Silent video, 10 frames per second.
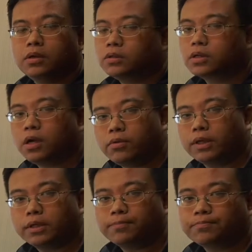
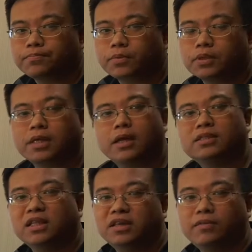Currently, SUNIX
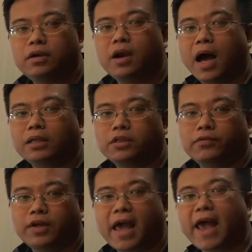delivers a lot
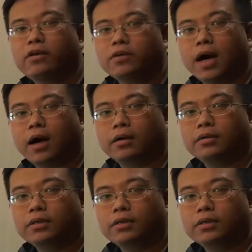of the add-on card,